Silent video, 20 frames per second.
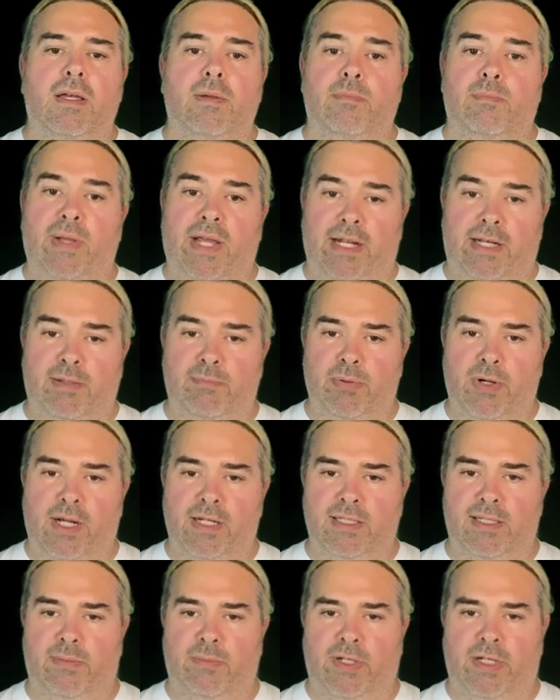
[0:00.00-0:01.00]
pen in
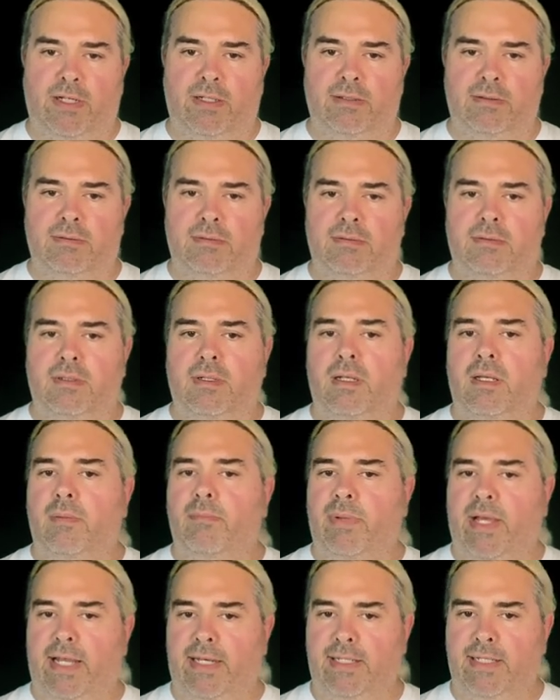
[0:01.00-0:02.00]
proximity,
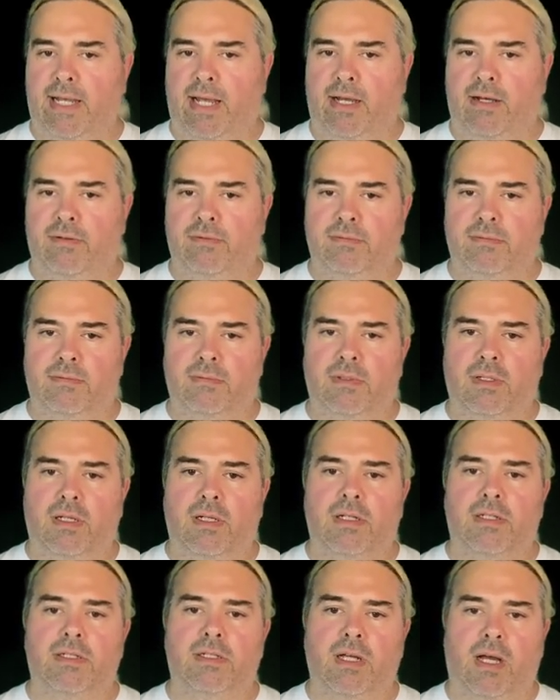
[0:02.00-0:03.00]
pen down,
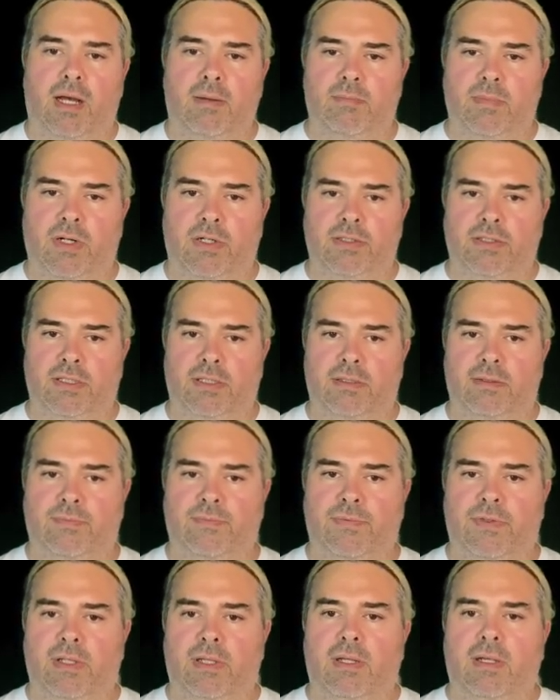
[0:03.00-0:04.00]
top margin,
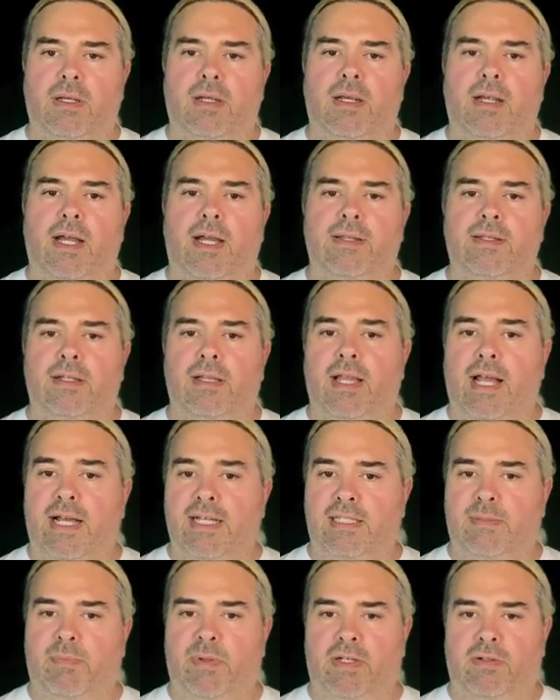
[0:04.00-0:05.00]
and the
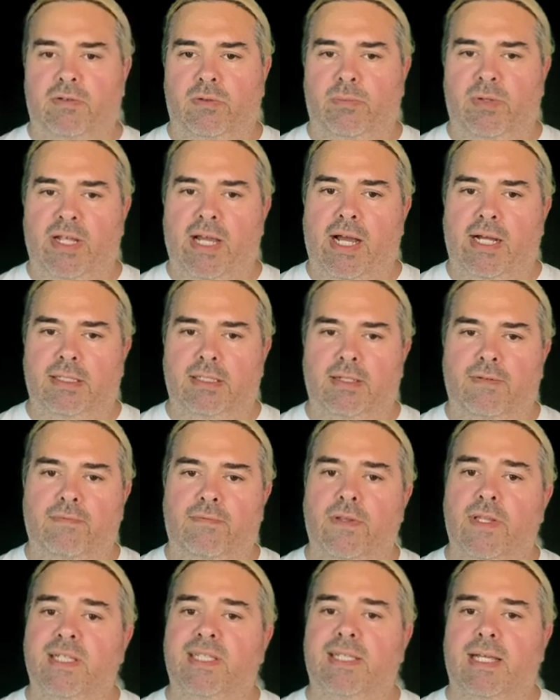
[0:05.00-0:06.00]
last bit will be active
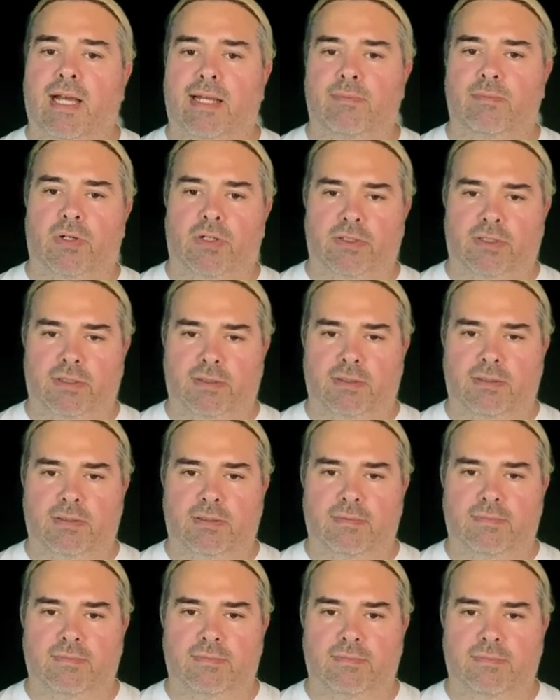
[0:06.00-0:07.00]
for the side margins.
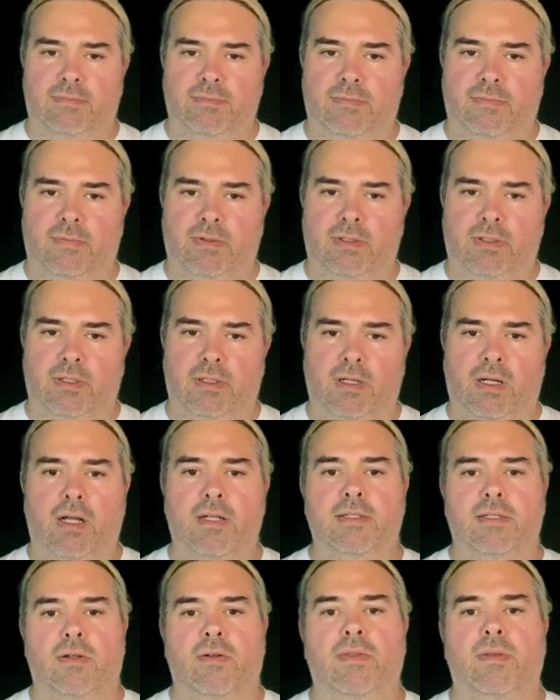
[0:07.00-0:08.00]

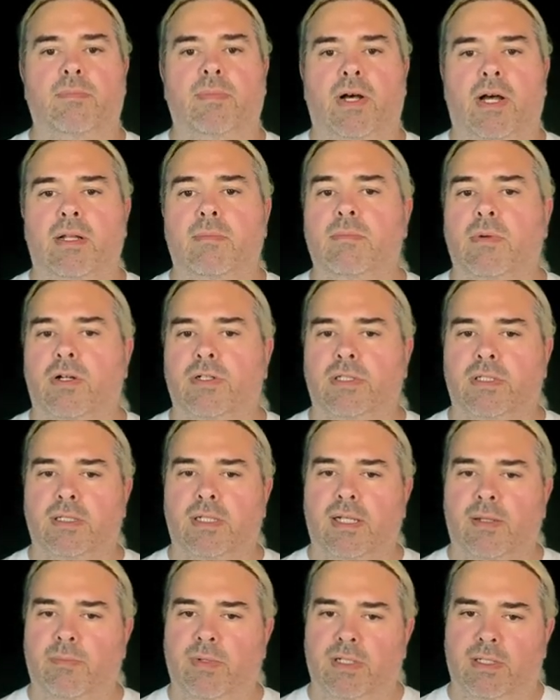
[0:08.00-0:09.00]
Also, the bottom margin
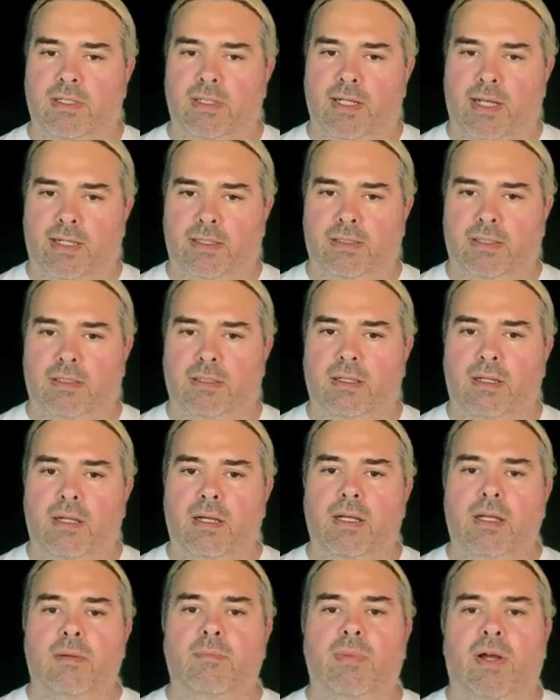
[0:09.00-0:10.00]
can be detected
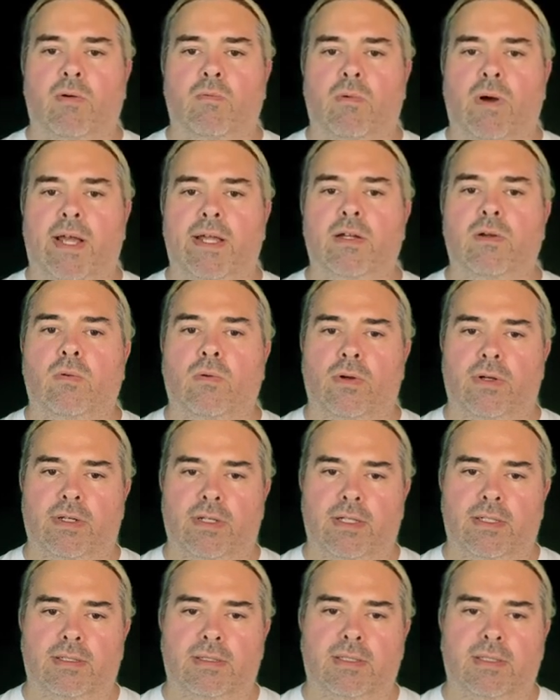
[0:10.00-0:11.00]
by y
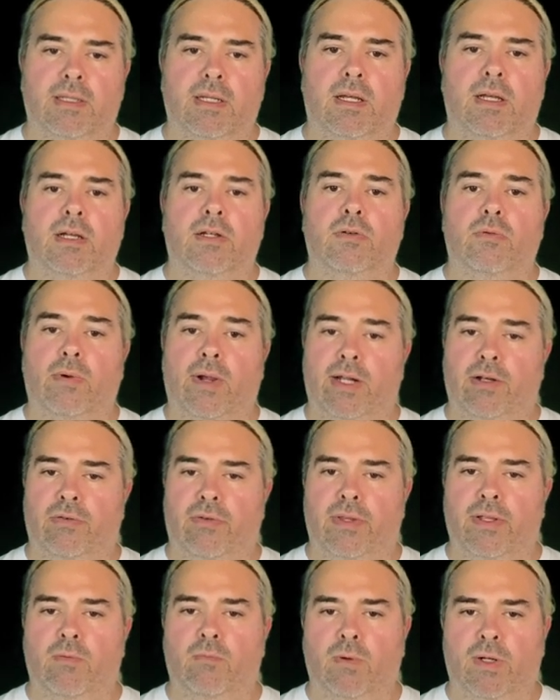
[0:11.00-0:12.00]
coordinates greater
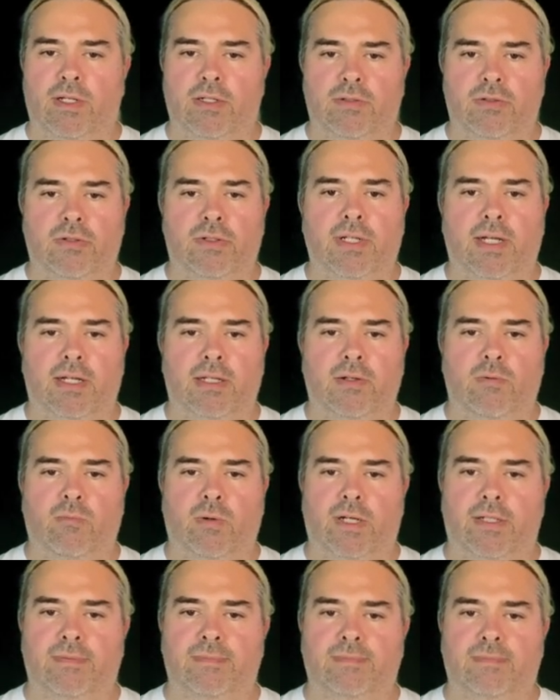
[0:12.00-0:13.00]
than
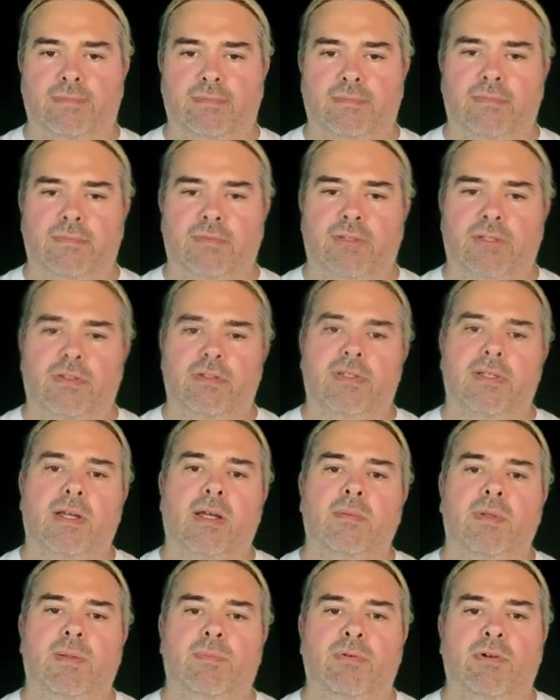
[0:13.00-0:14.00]
191. You saw
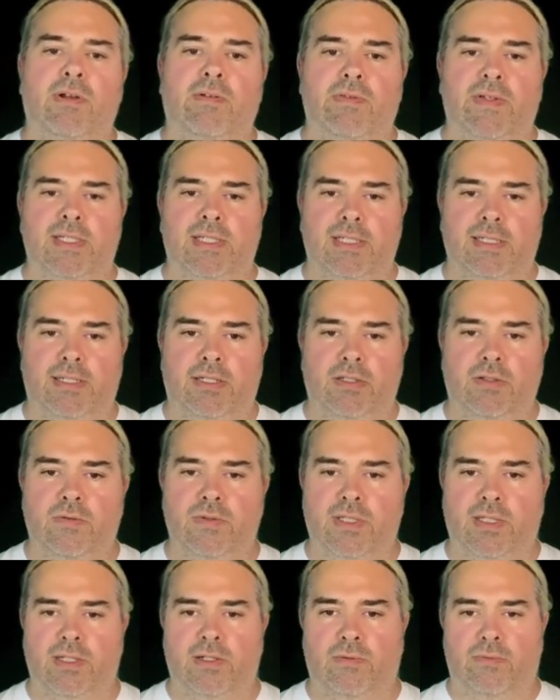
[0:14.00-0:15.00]
me previously
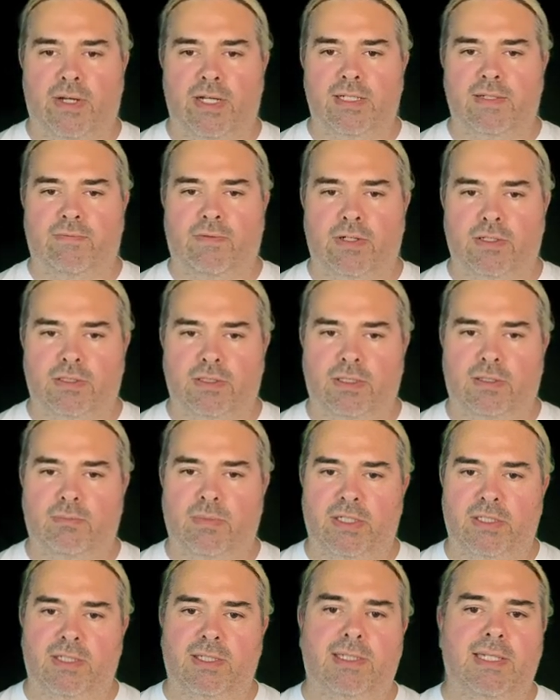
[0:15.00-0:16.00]
use the erase function
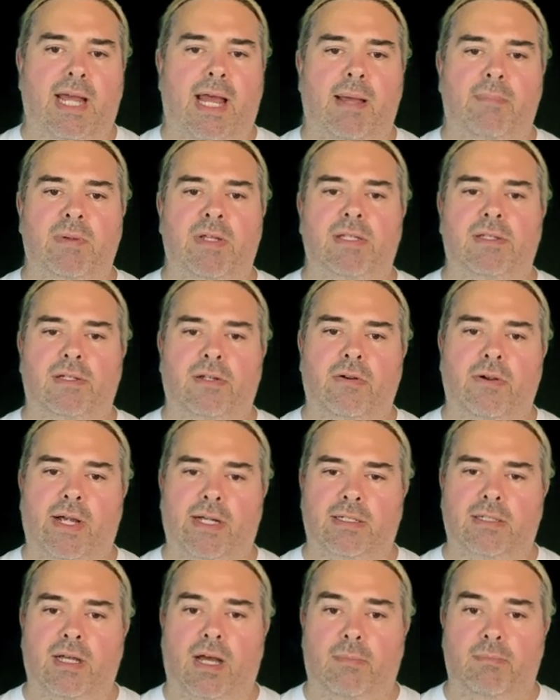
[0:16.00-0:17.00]
by just tapping the
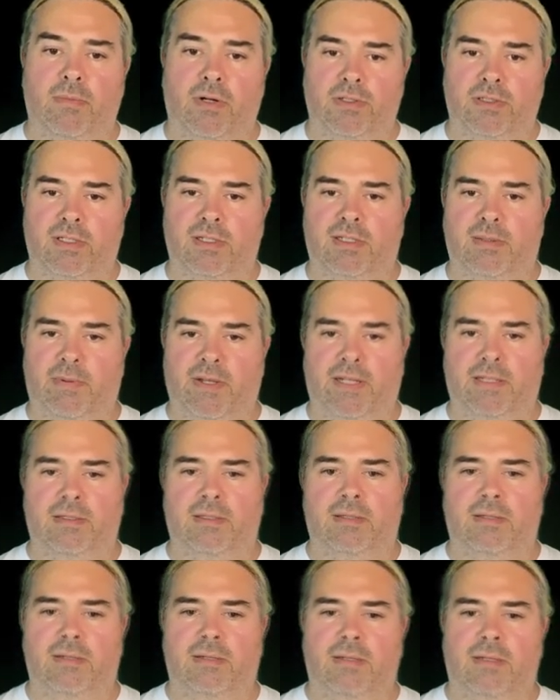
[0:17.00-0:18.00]
correct top margin
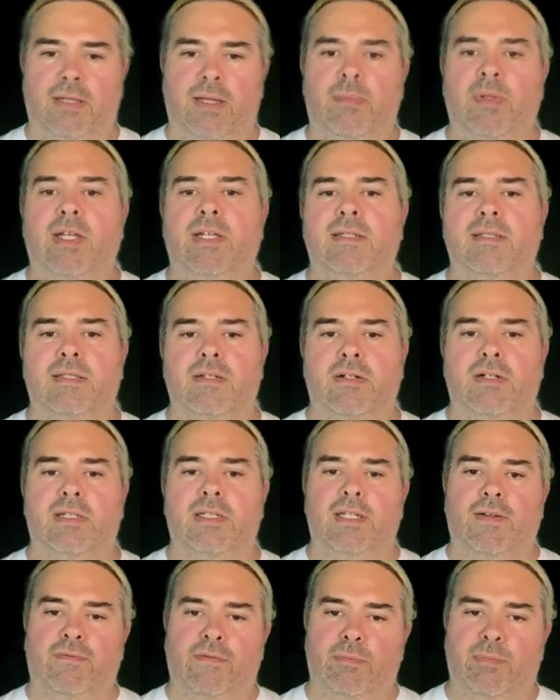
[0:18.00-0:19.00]
space. Let me insert a
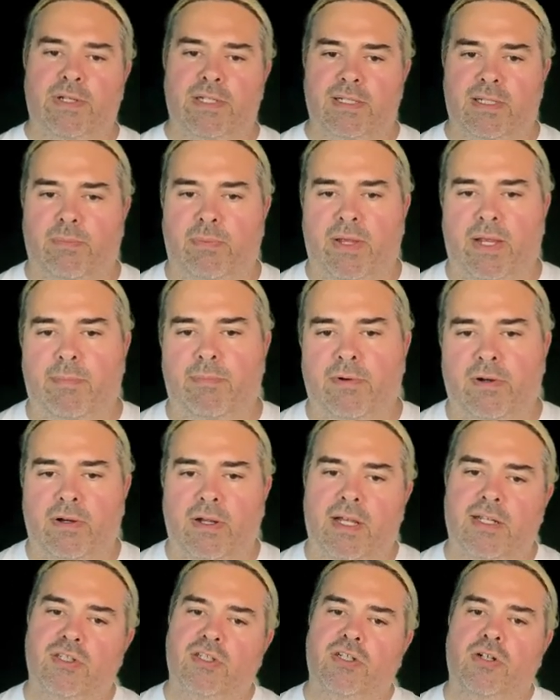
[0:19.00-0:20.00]
different piece of paper
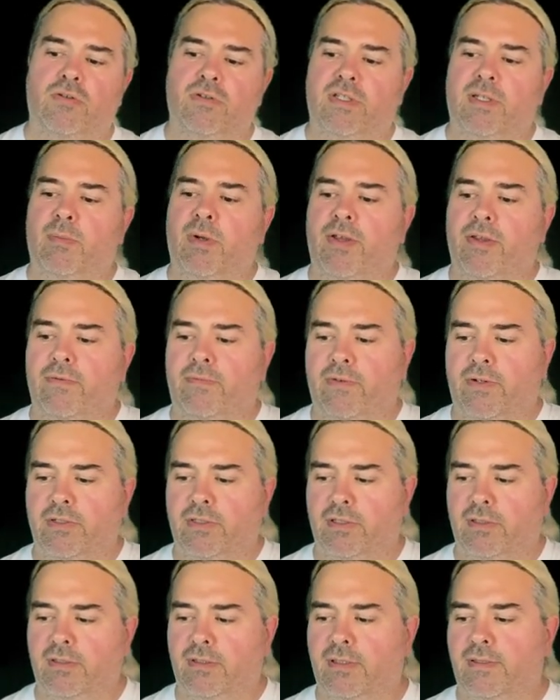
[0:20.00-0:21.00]
and show some other
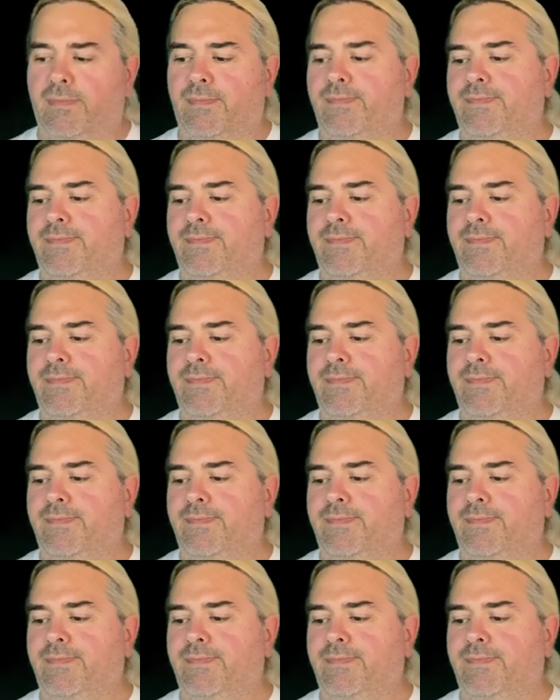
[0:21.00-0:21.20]
functions.